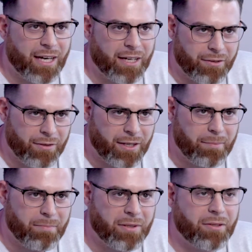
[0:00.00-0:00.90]
I agree,
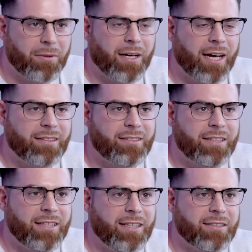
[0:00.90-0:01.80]
but the way I
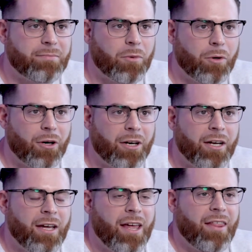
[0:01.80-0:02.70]
see it is more
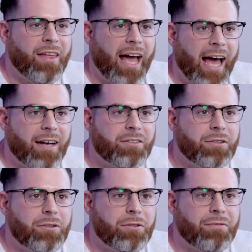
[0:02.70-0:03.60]
the
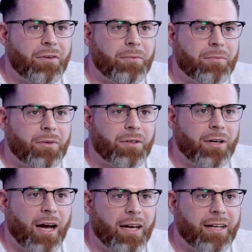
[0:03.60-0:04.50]
attitude from
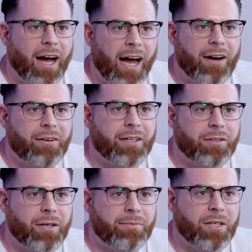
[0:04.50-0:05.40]
in hiring in
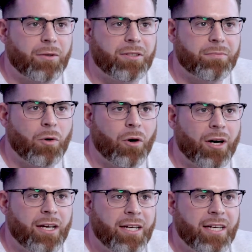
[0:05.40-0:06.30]
crypto is more,
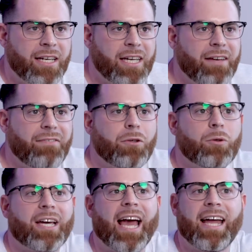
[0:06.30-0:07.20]
if you
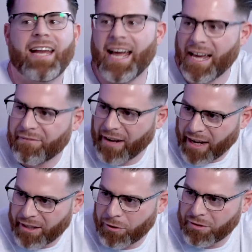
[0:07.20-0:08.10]
can add
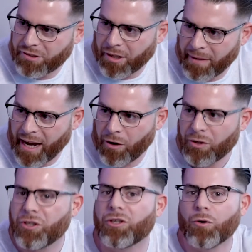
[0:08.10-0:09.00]
value somehow,
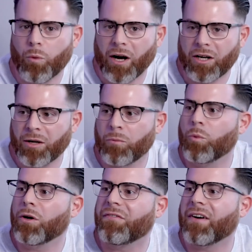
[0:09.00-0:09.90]
you're welcome.
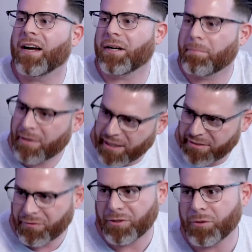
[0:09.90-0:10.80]
We'll find a place
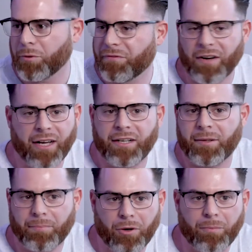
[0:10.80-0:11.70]
for you. We'll find an
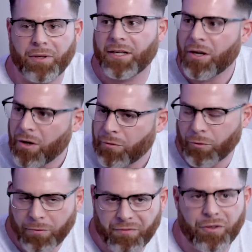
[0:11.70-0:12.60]
appropriate
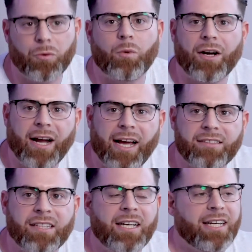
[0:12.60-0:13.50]
room for you.
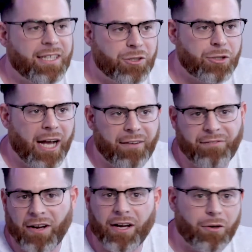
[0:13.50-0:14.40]
Whereas in
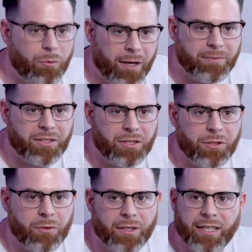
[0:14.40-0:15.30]
TradFi or
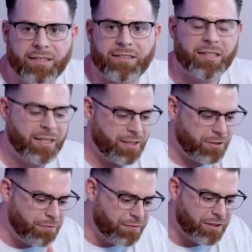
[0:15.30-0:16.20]
Web2, it's
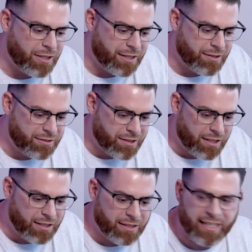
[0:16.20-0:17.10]
you feel like there's
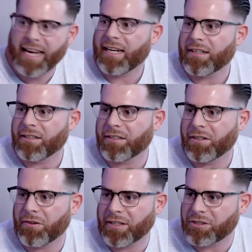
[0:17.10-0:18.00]
a gate,
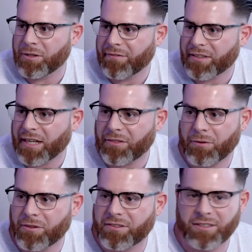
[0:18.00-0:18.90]
that you have to get through,
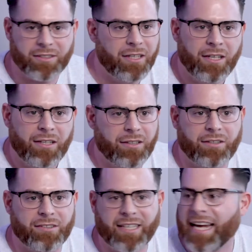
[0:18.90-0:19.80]
and
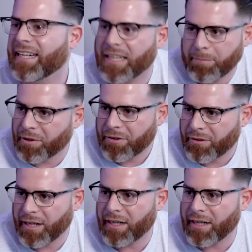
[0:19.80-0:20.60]
there's a gatekeeper, right?